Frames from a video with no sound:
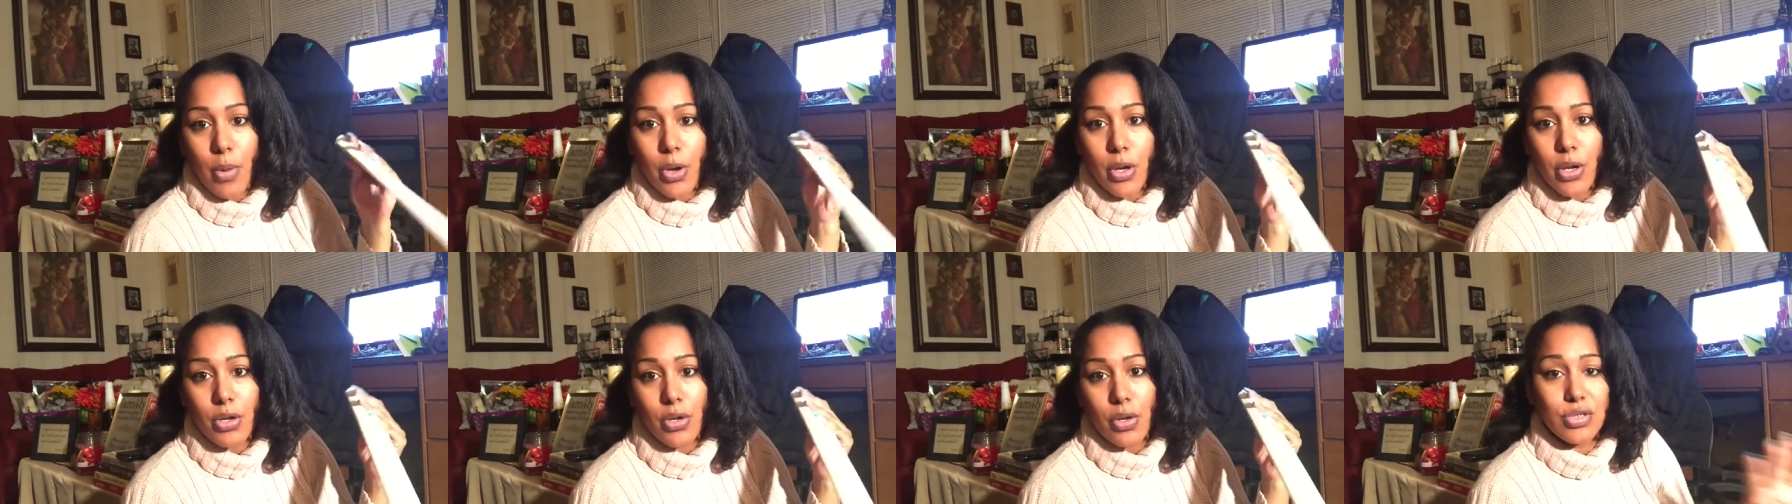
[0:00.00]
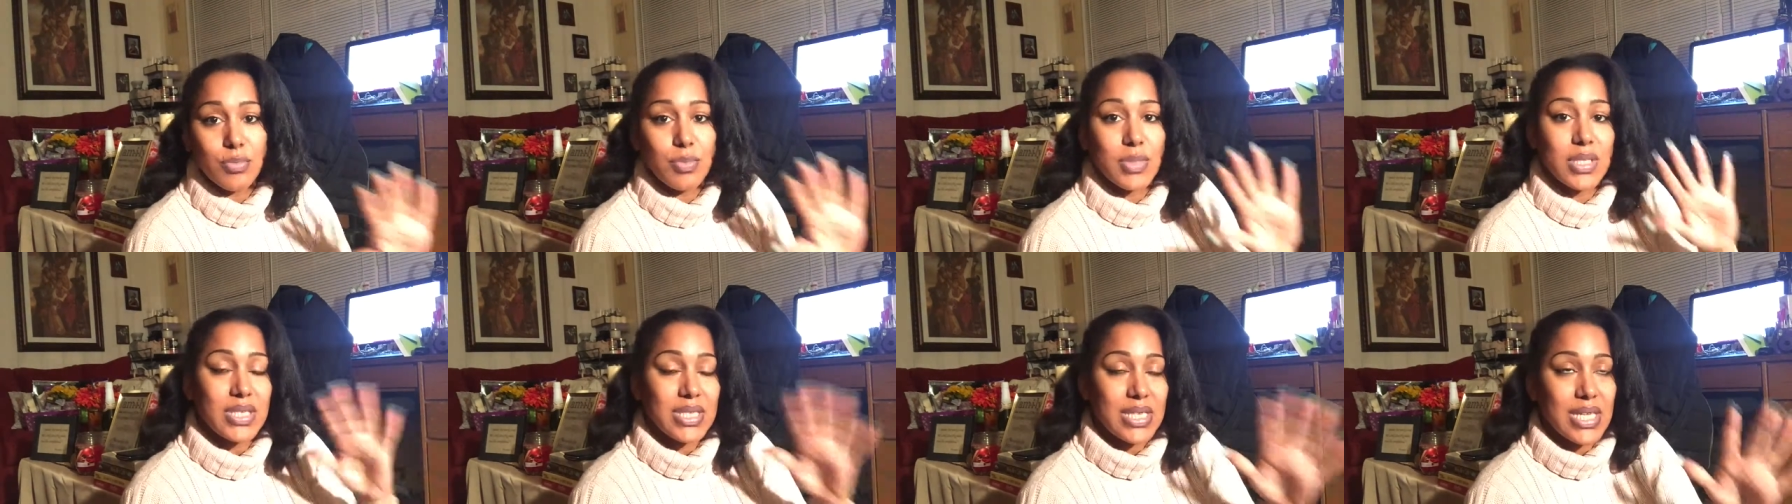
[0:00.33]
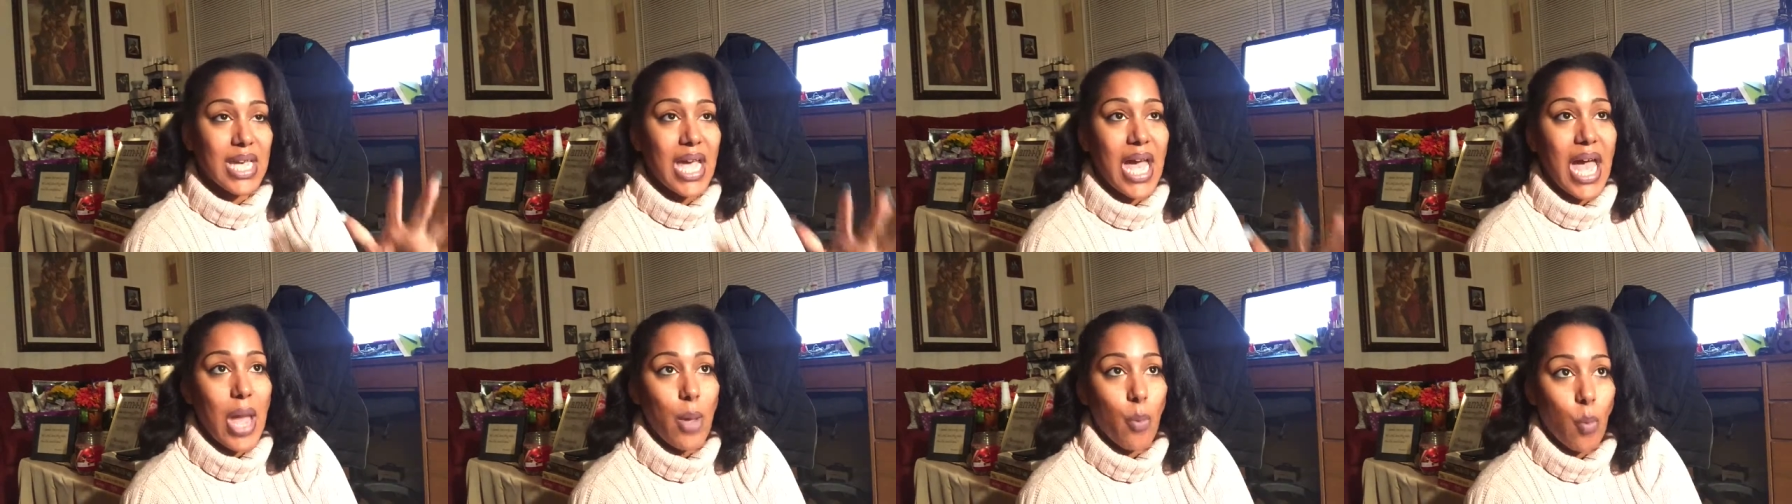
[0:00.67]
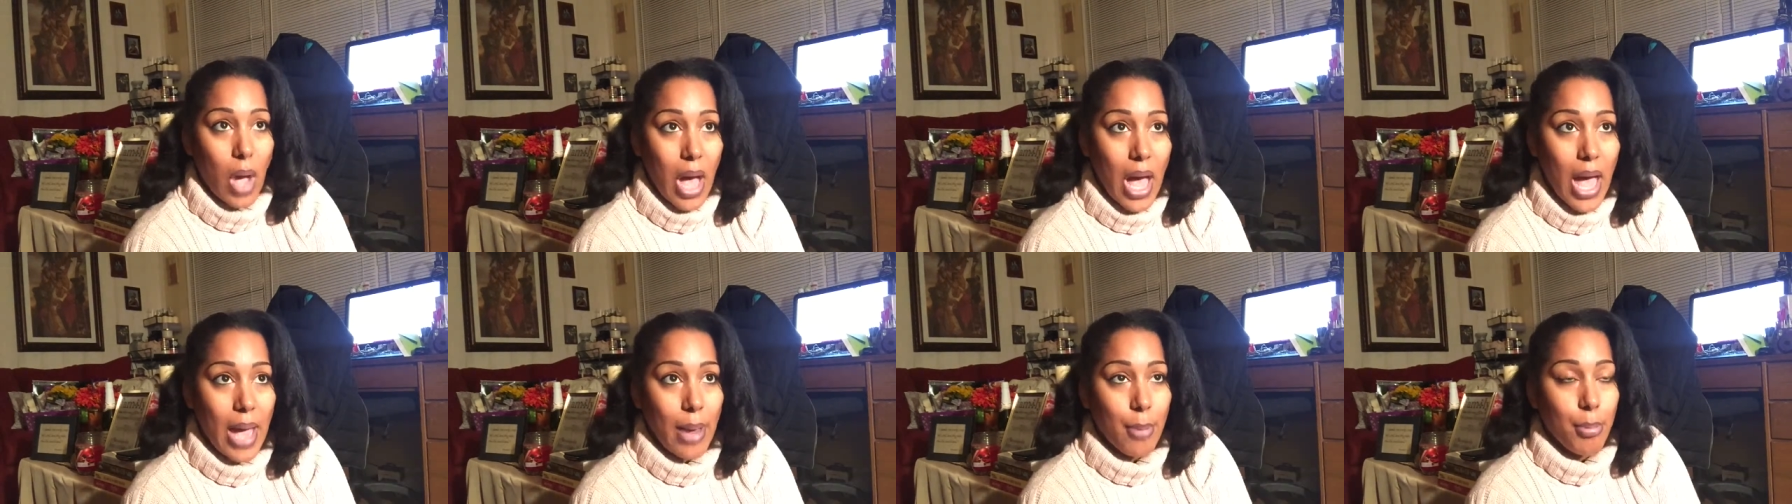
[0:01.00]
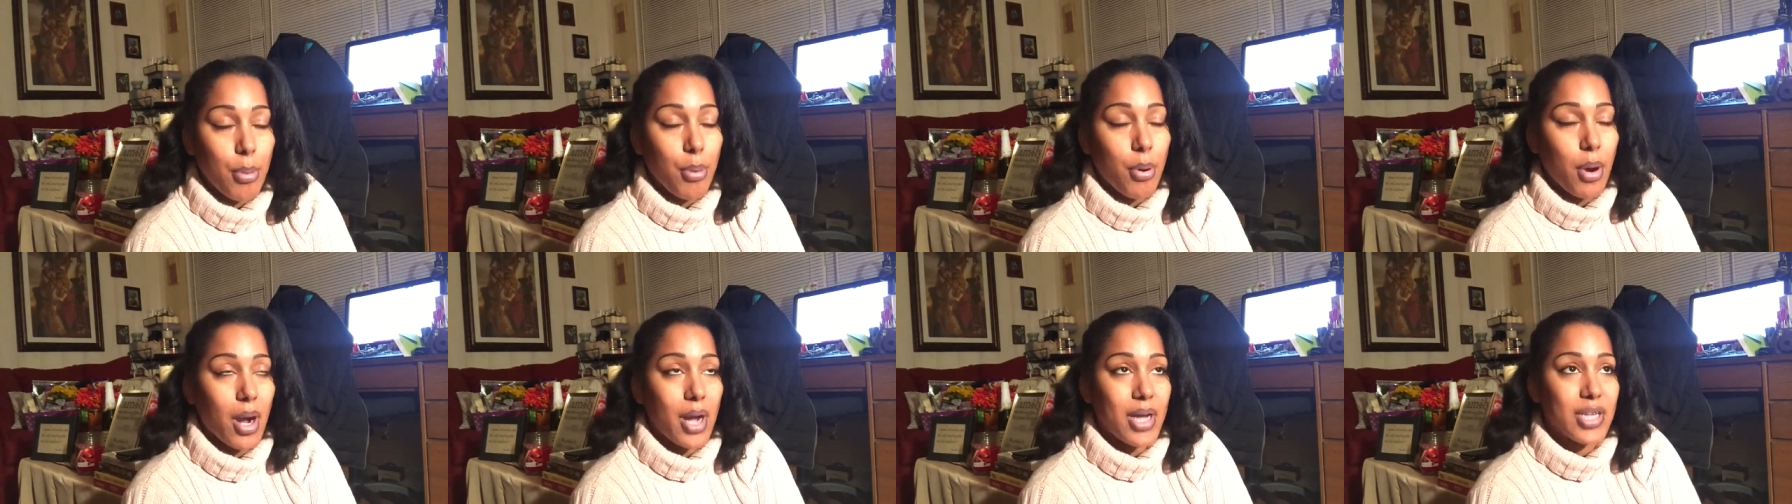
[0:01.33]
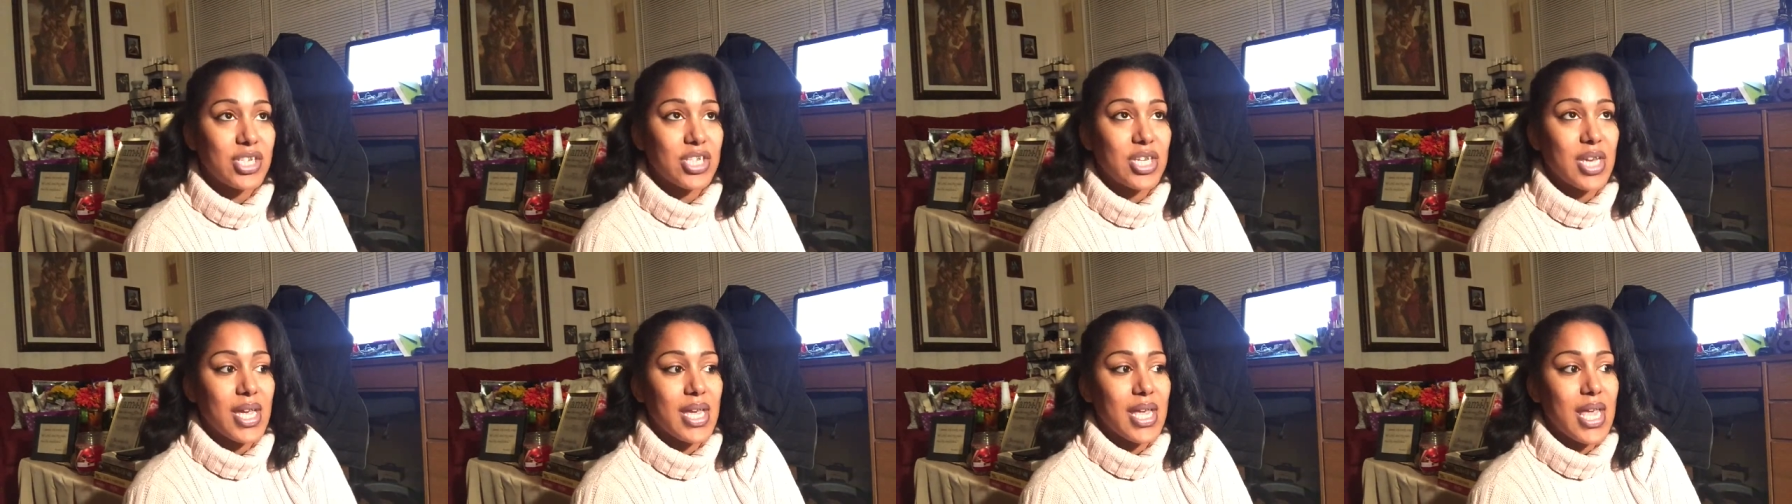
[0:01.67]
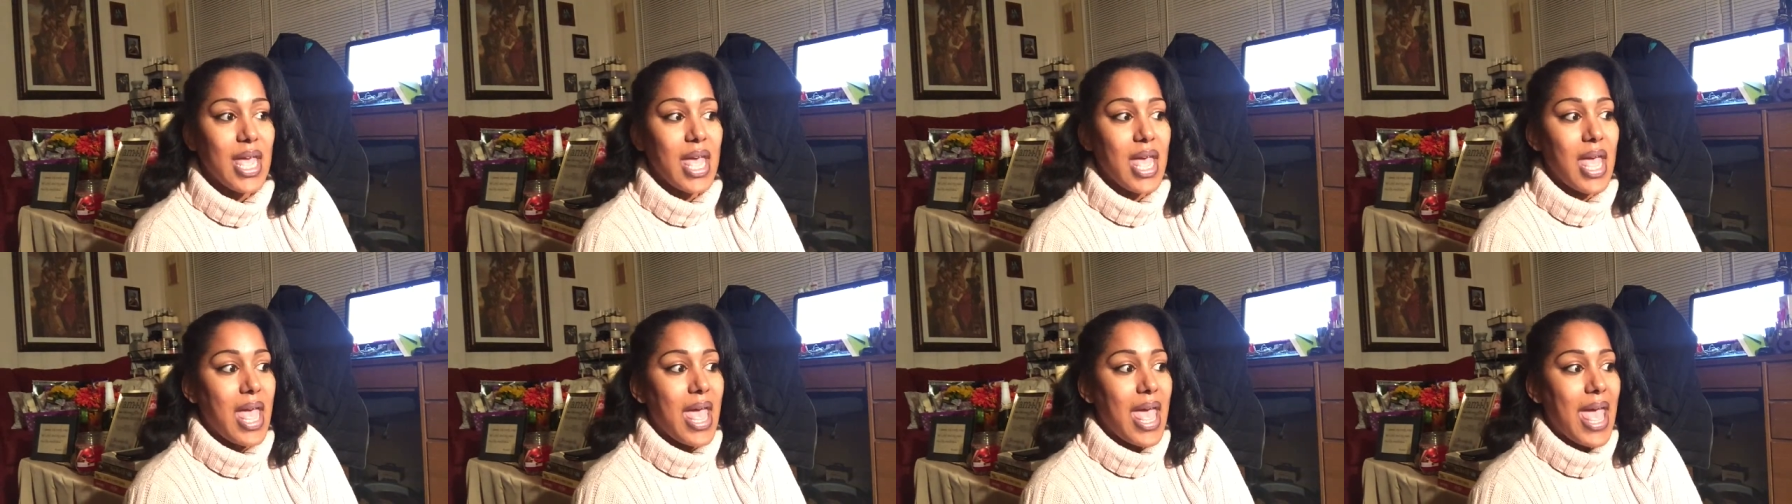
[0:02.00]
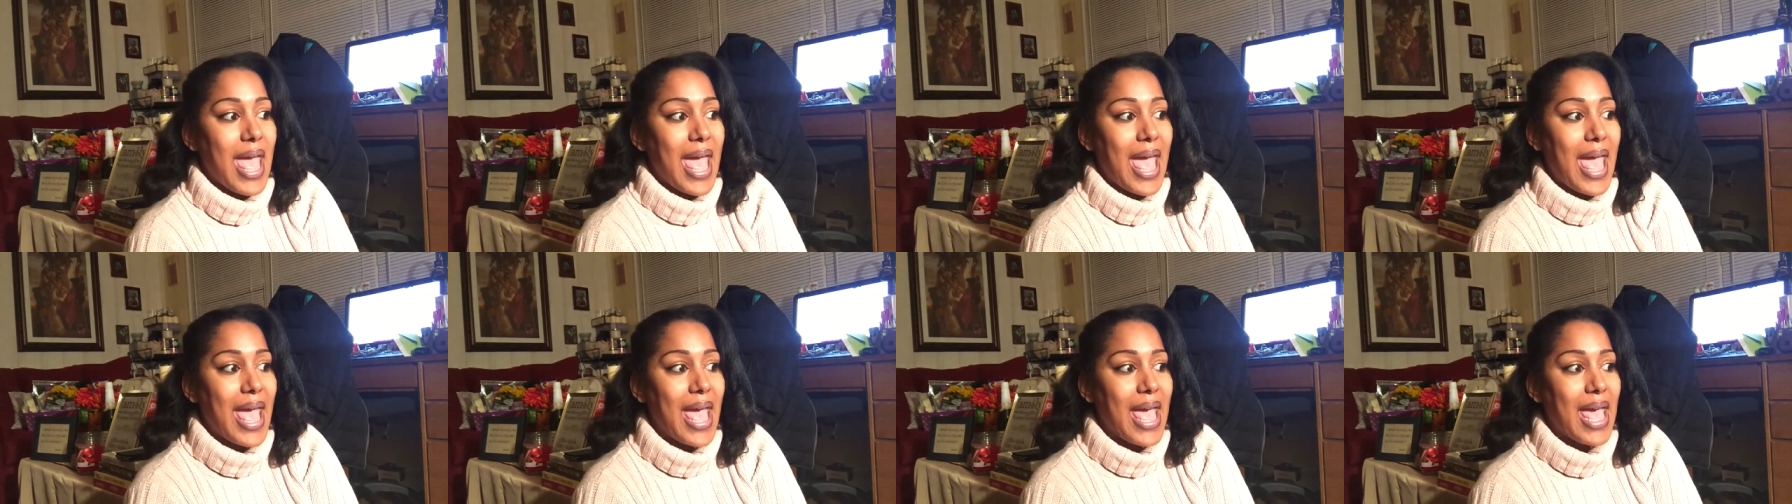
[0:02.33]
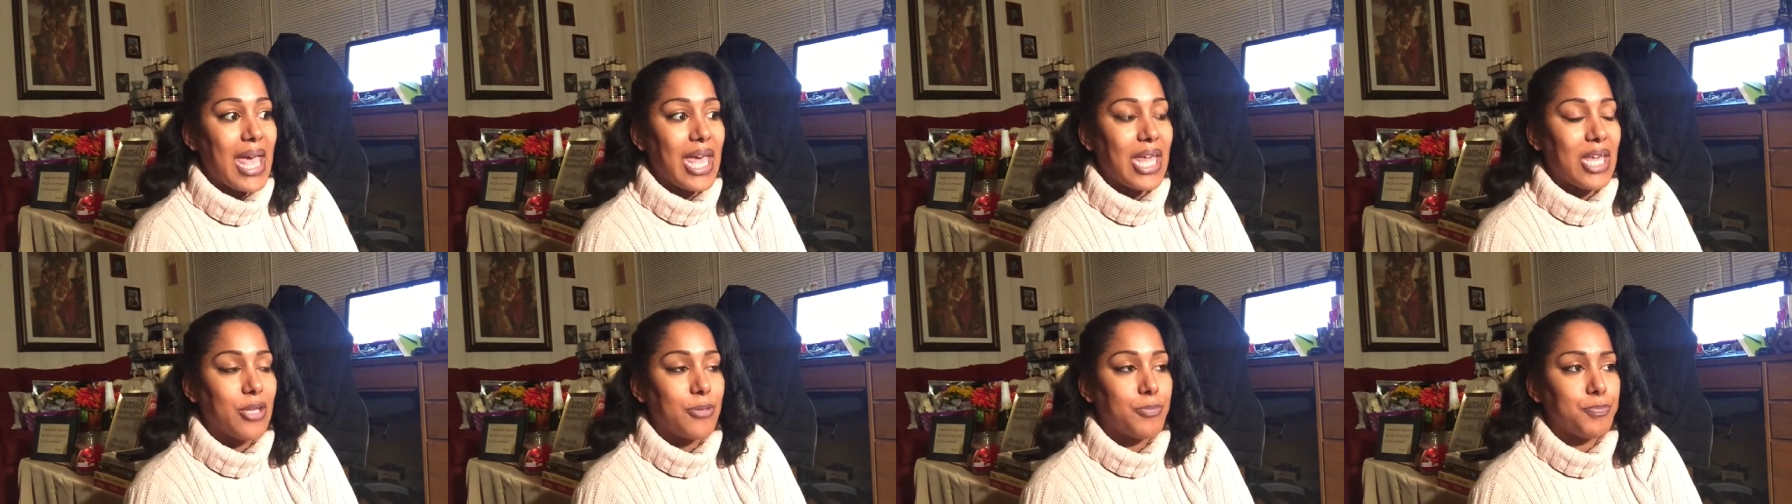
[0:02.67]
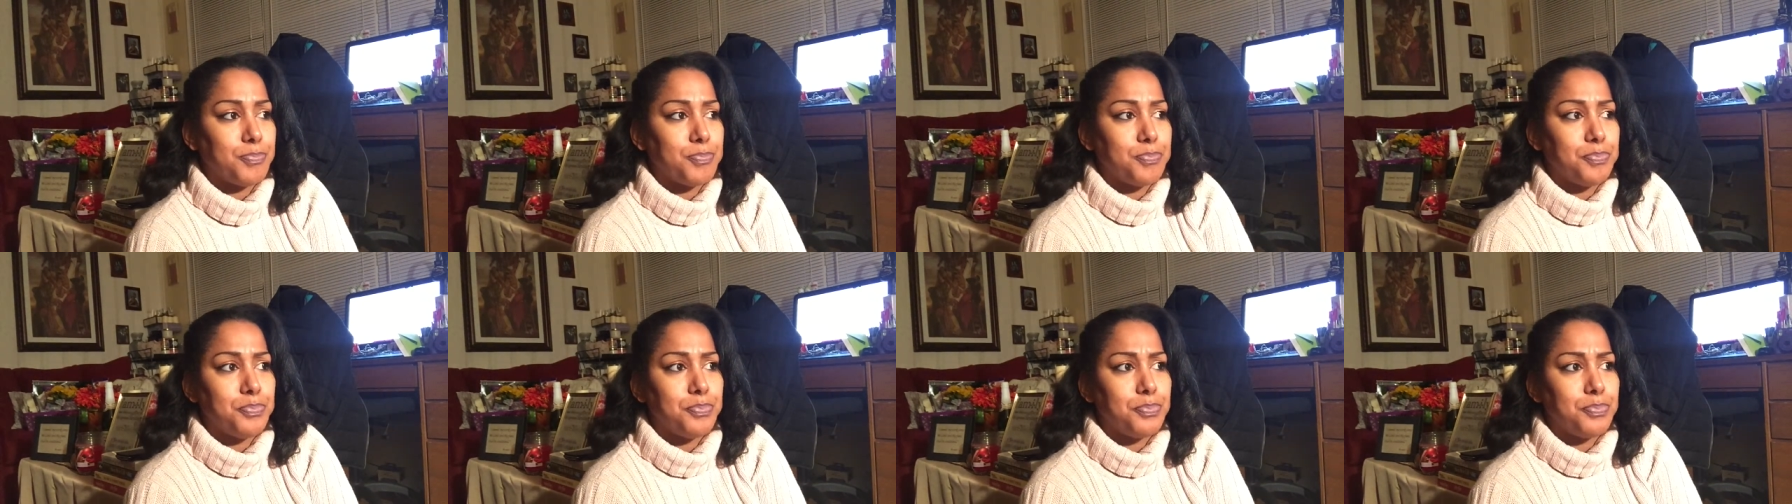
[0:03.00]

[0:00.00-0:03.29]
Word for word: working on a DIY project and